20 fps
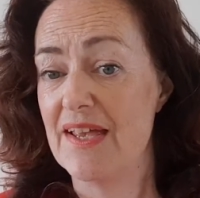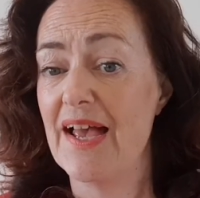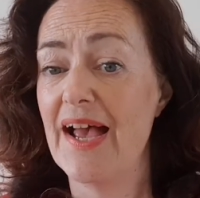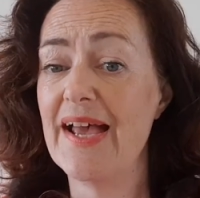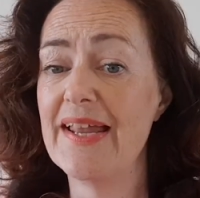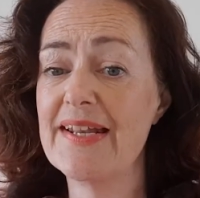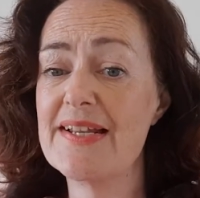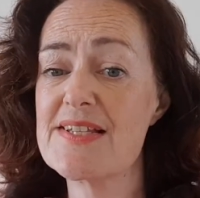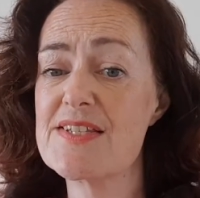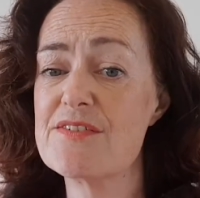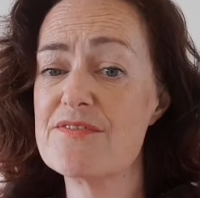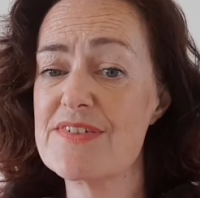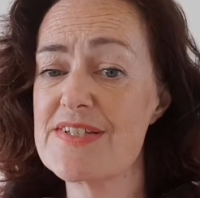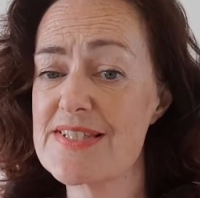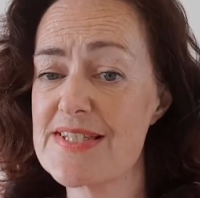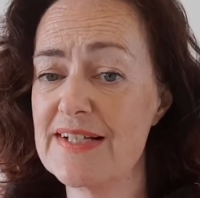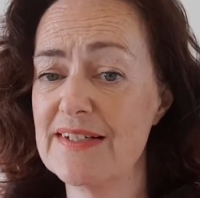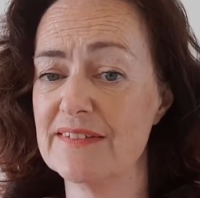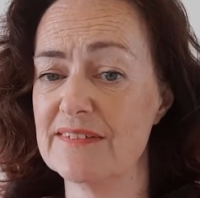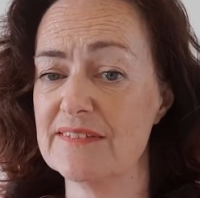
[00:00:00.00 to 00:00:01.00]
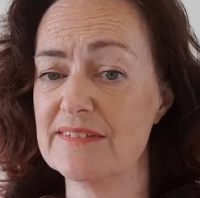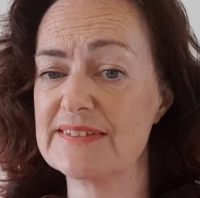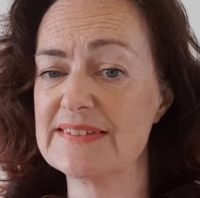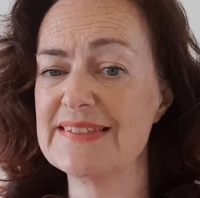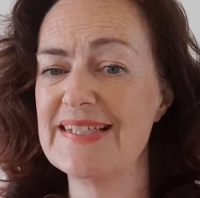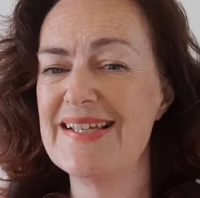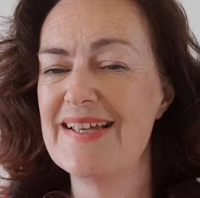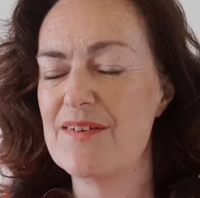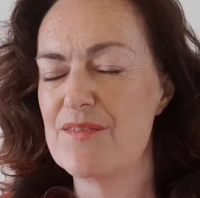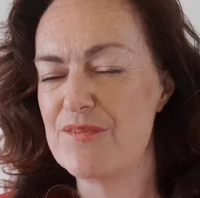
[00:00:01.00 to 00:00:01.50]
And as a
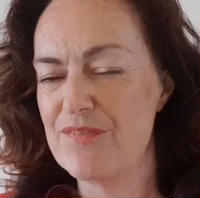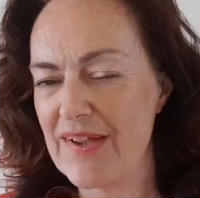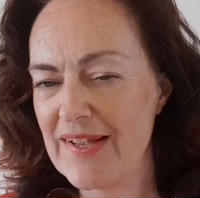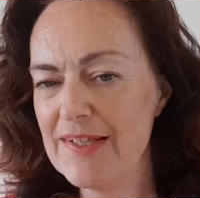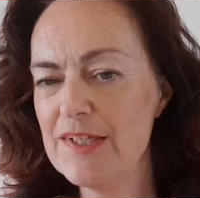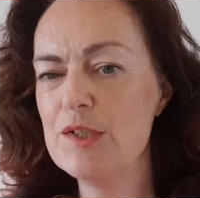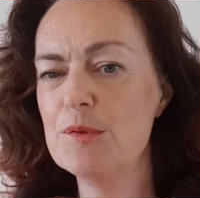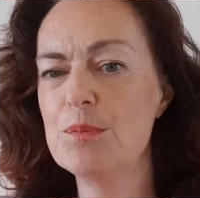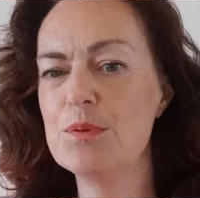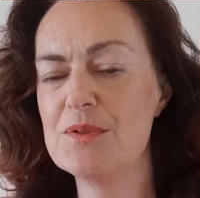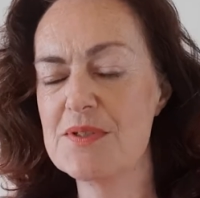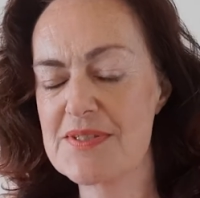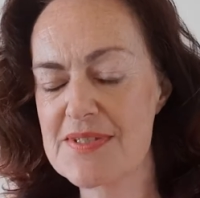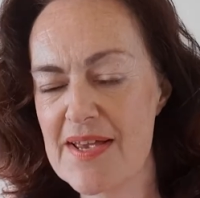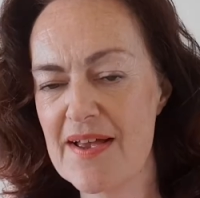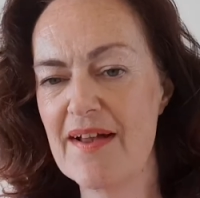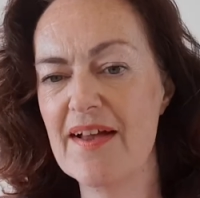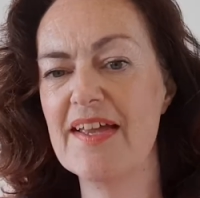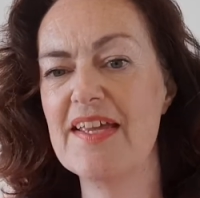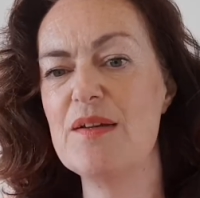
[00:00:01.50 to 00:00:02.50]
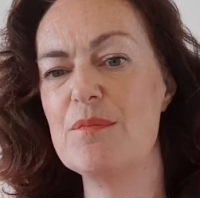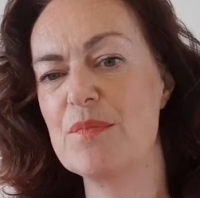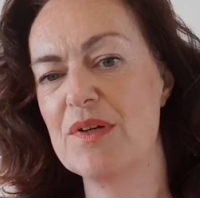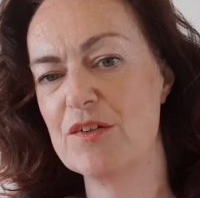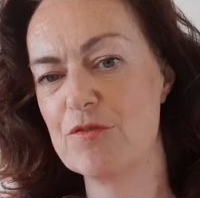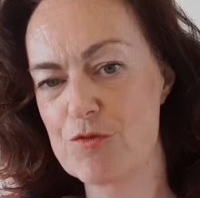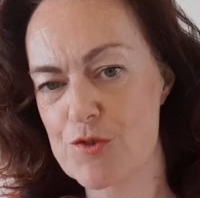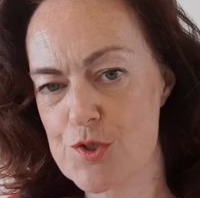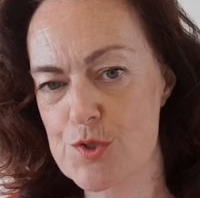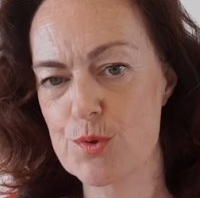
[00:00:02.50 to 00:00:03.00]
result, valuable time
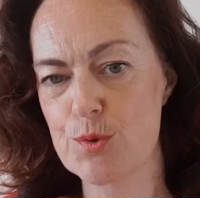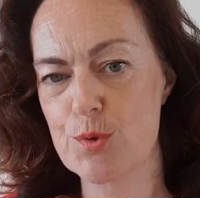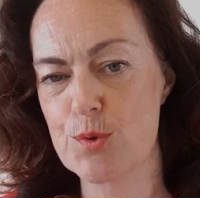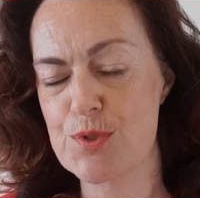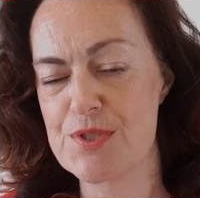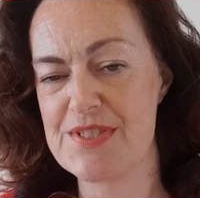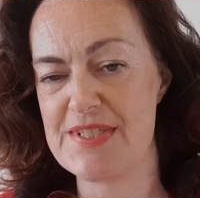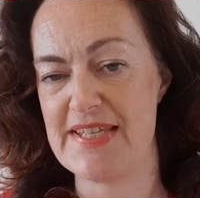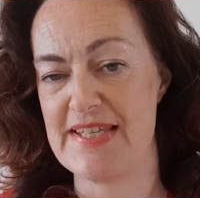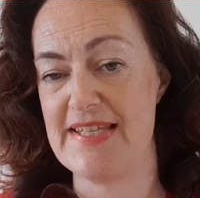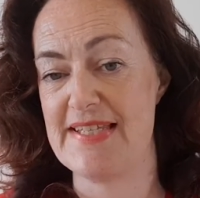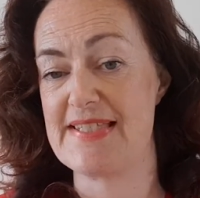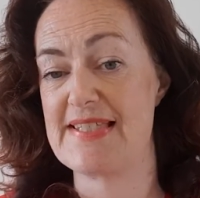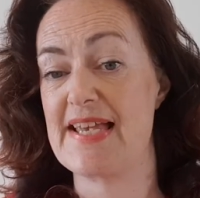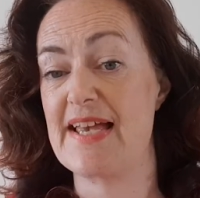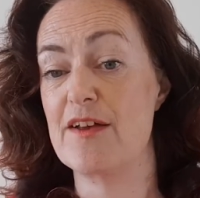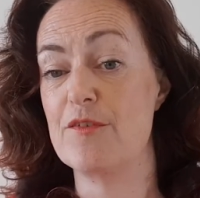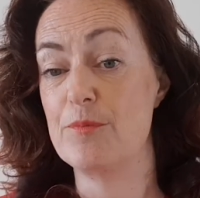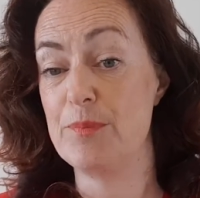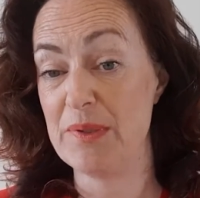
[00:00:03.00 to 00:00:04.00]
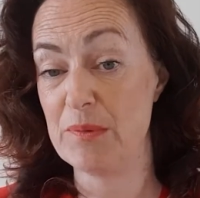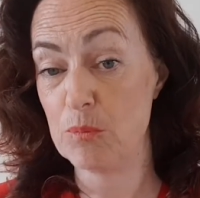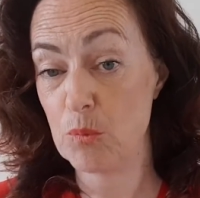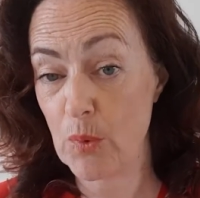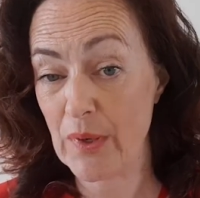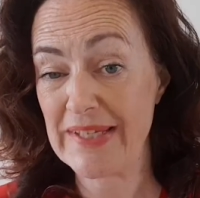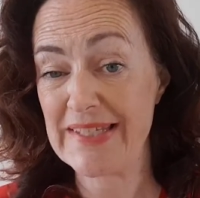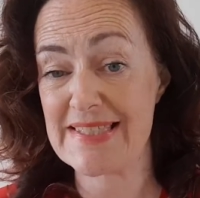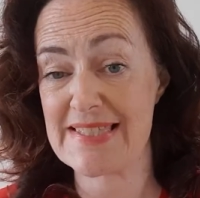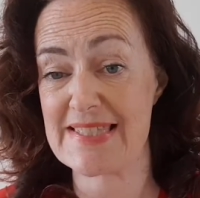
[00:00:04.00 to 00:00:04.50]
and resources have been
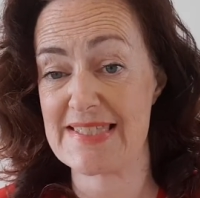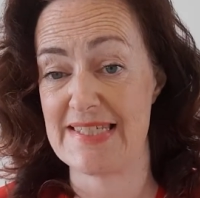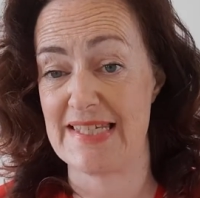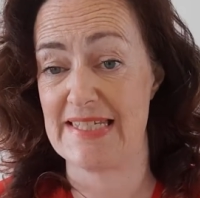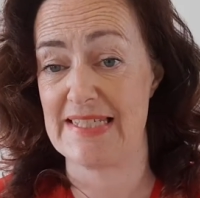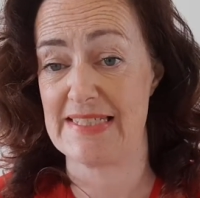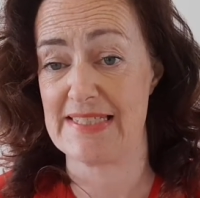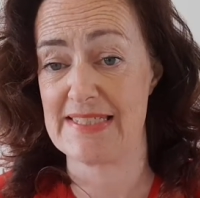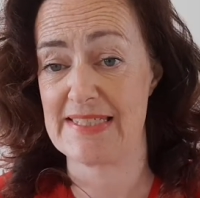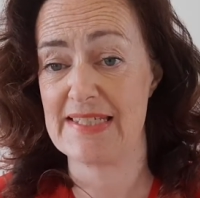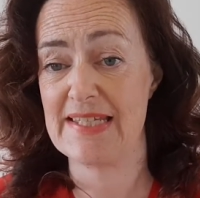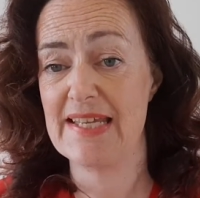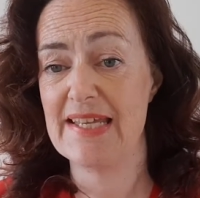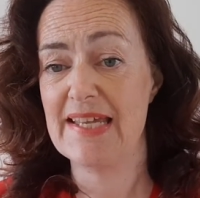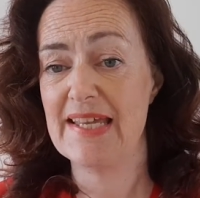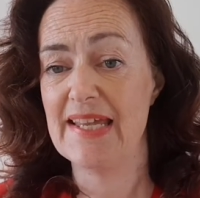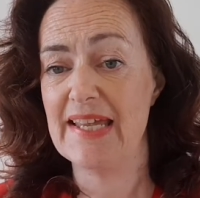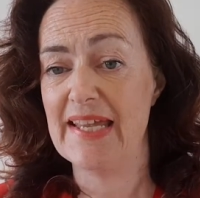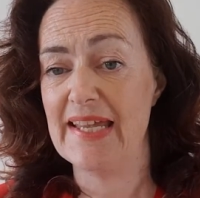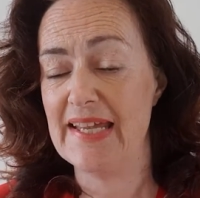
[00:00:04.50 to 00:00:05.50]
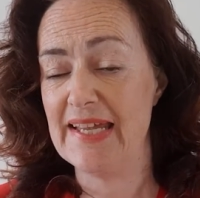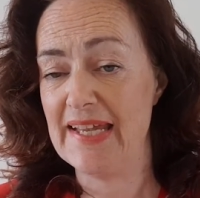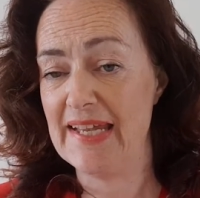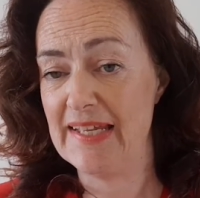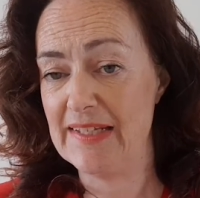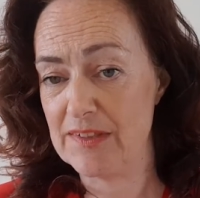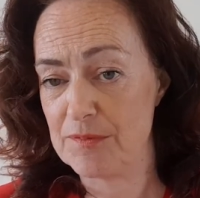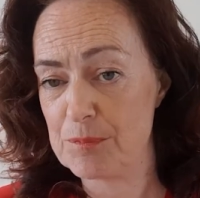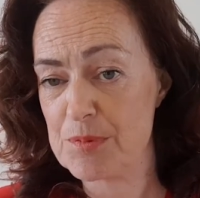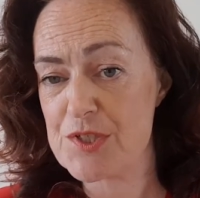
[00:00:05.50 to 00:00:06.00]
wasted
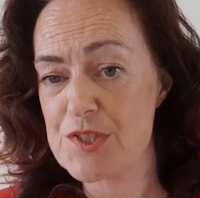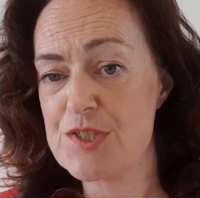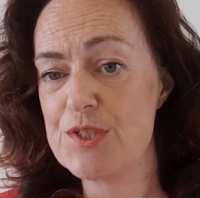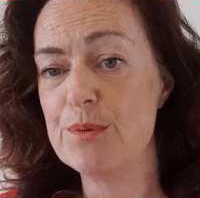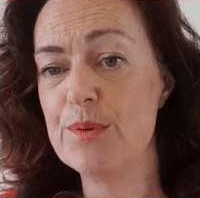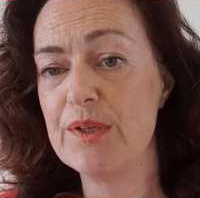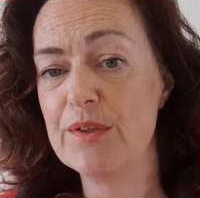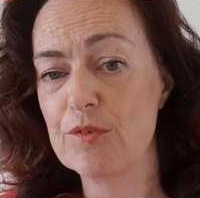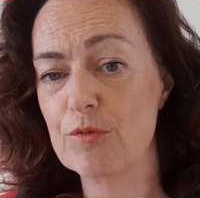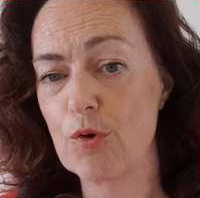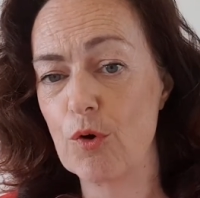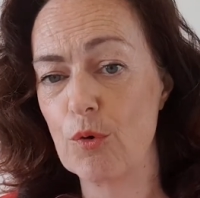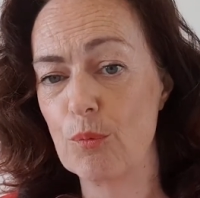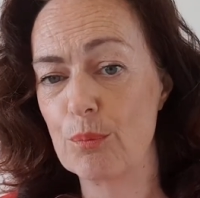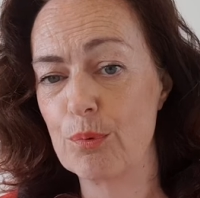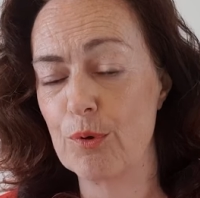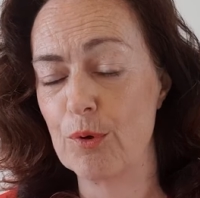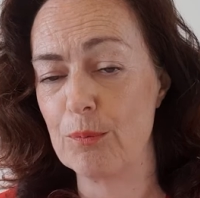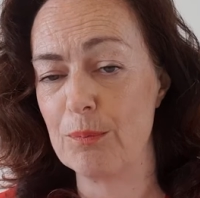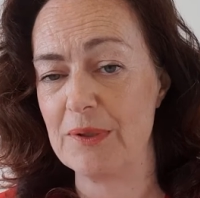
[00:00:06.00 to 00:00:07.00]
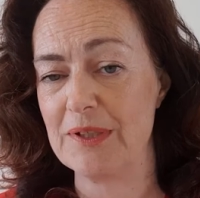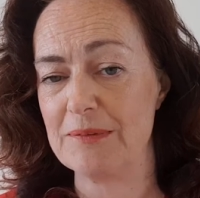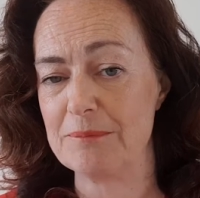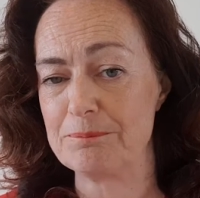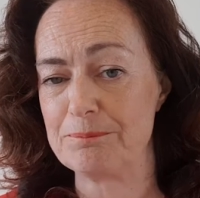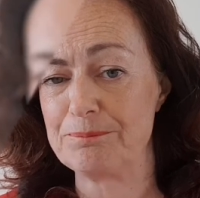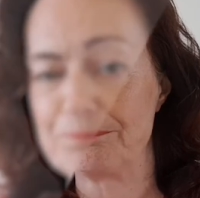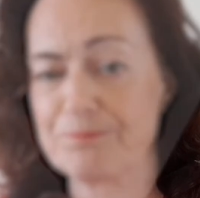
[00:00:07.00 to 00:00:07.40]
in pursuing the wrong problem.